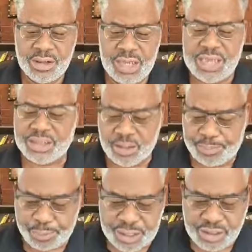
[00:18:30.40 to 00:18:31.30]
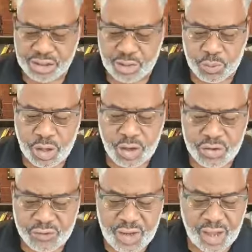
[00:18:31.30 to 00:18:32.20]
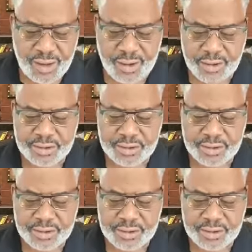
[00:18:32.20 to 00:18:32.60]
is to preach the word of God